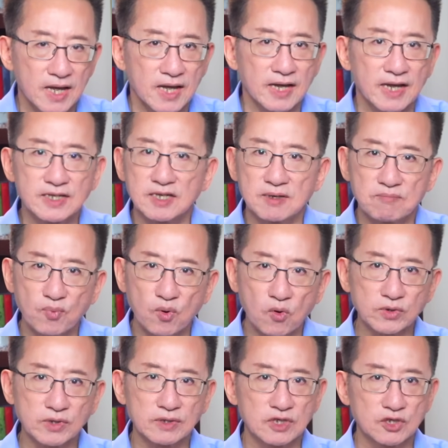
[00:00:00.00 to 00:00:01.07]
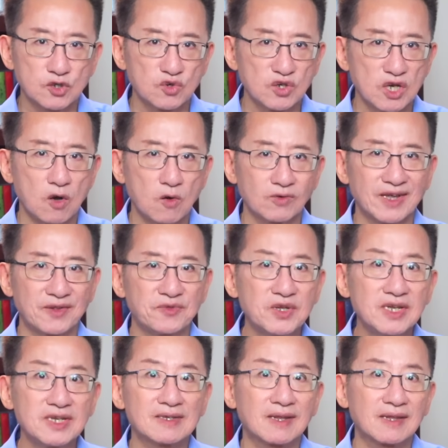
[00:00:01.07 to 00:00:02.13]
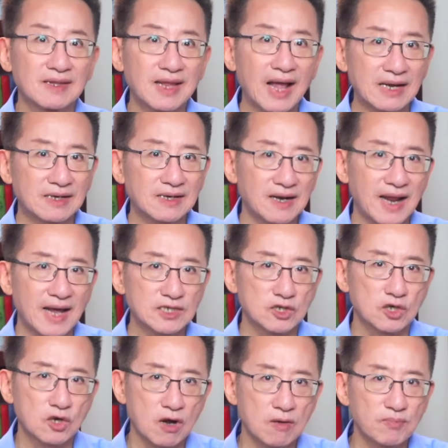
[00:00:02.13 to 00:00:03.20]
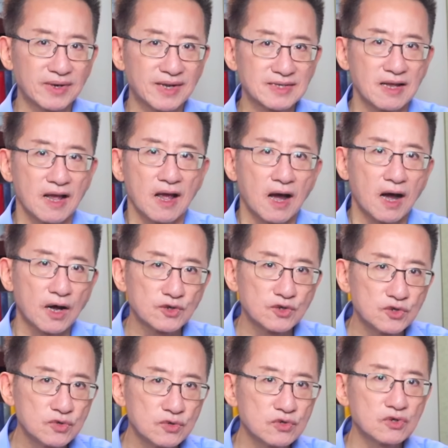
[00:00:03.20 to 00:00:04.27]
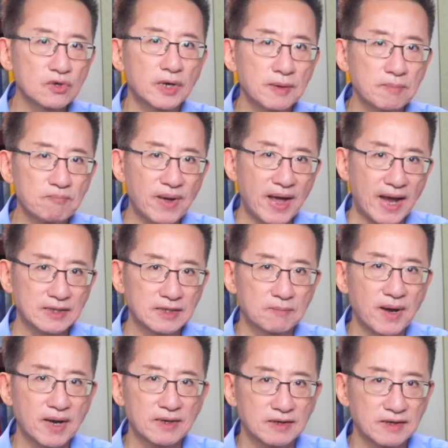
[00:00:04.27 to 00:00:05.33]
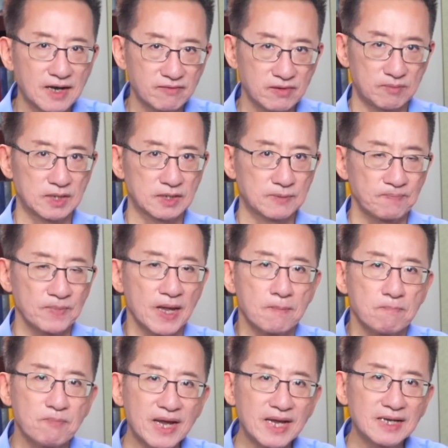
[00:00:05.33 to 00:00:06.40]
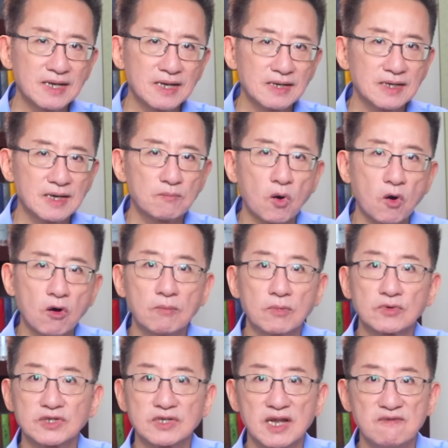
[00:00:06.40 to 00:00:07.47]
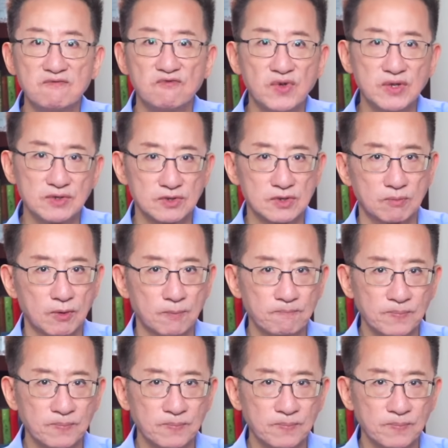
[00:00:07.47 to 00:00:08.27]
It's important to know that these debt collection companies are usually backed by the government, making them almost invincible.